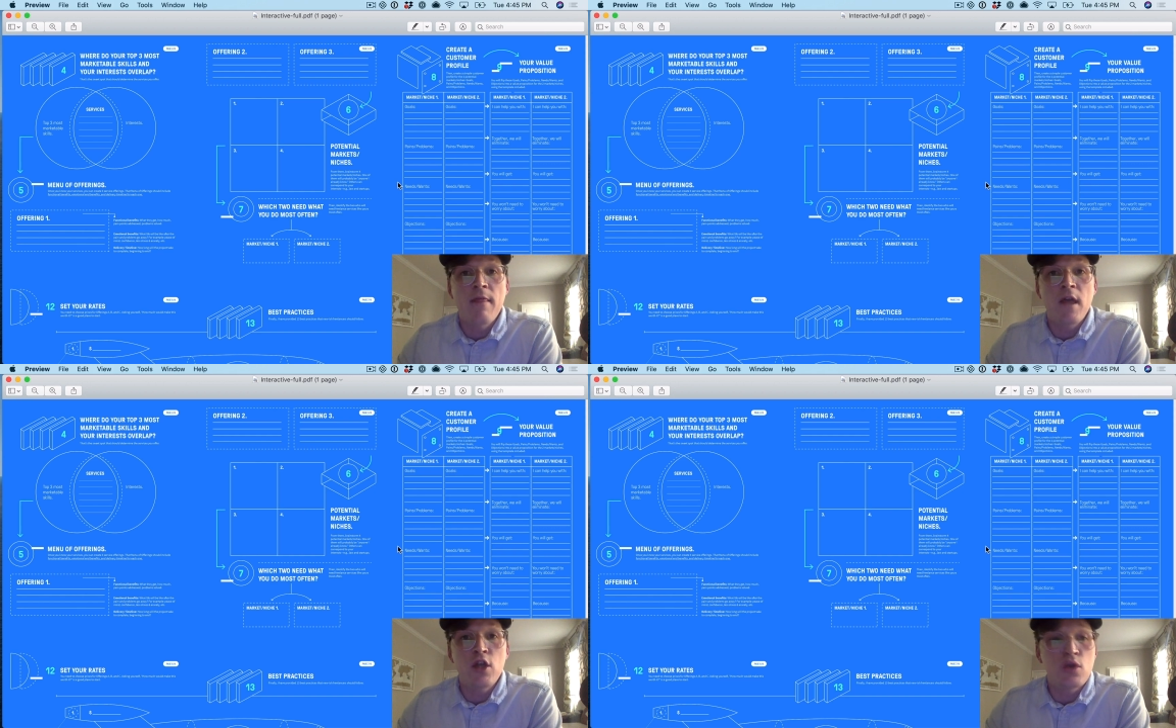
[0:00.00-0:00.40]

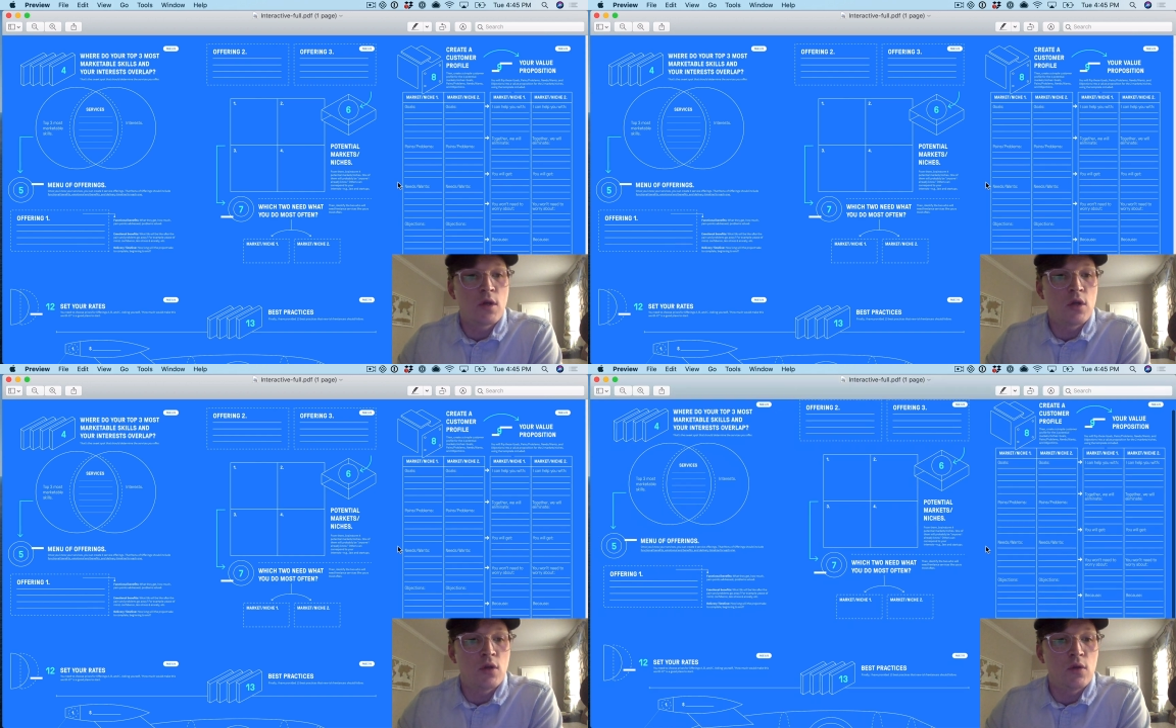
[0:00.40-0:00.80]
that you
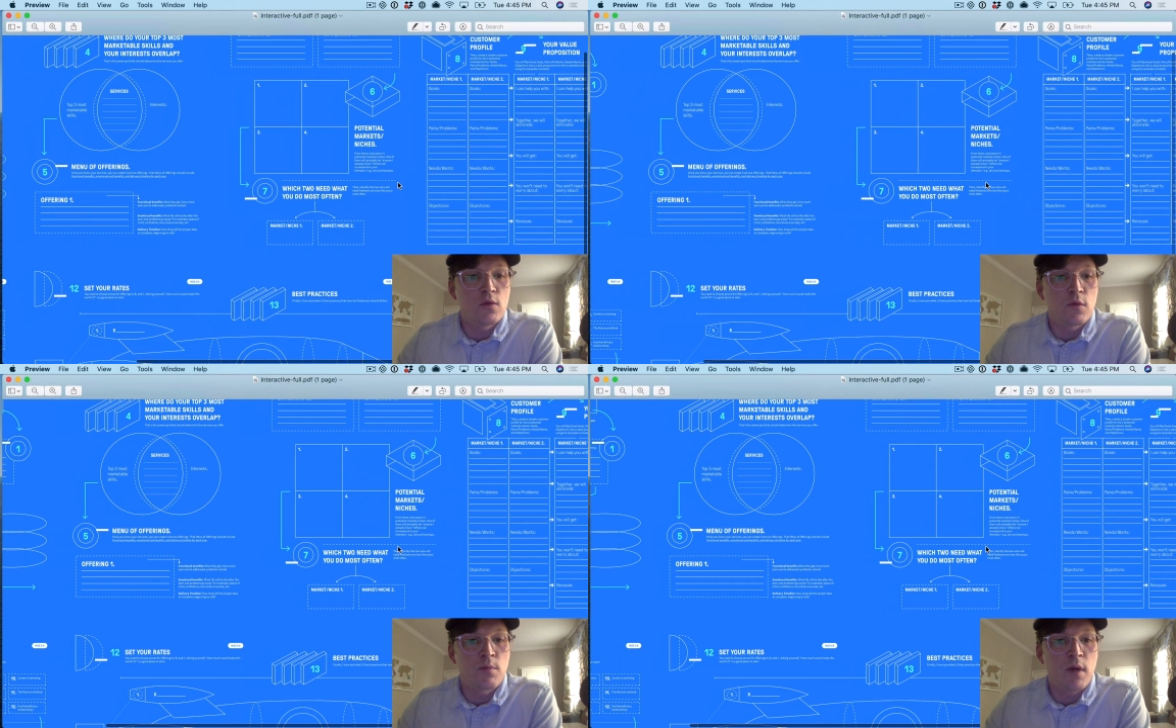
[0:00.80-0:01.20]
can use
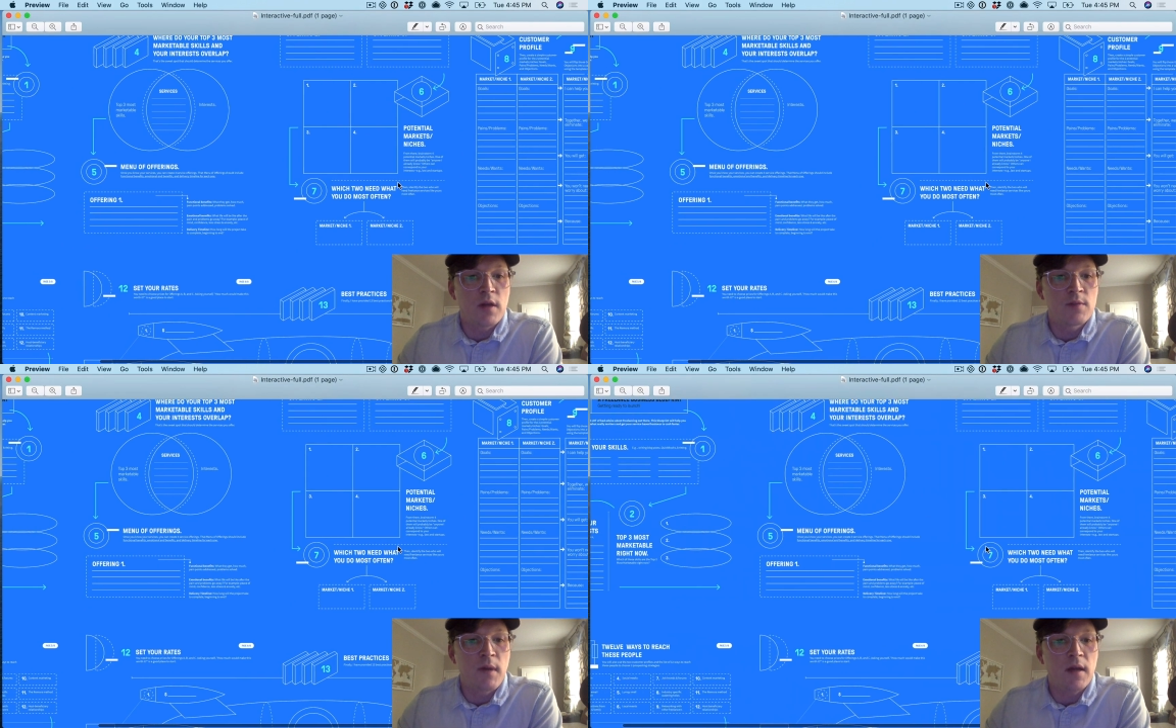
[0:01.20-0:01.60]
with
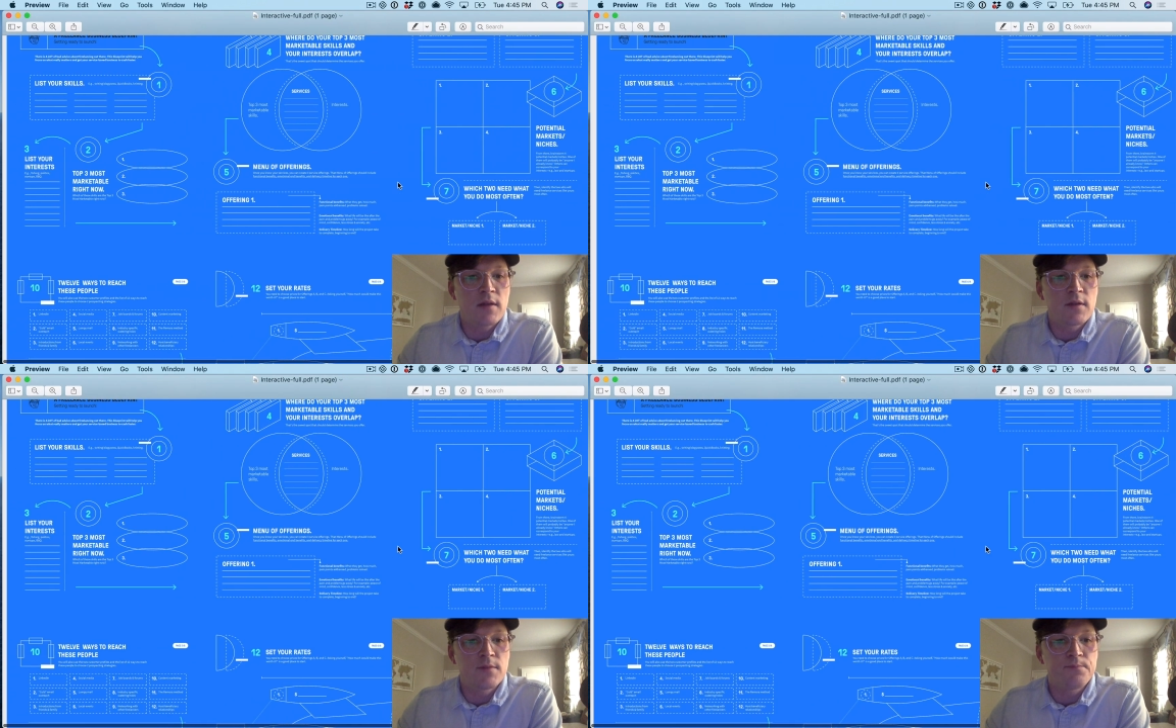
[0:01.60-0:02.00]

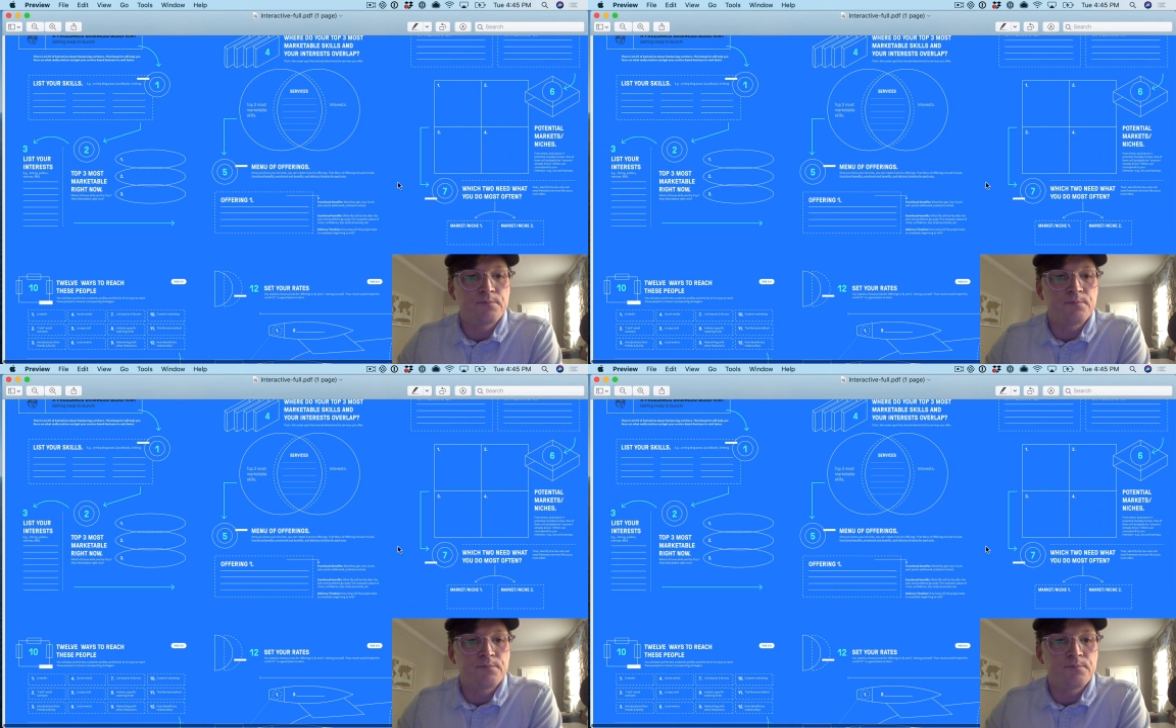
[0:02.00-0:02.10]
prospects.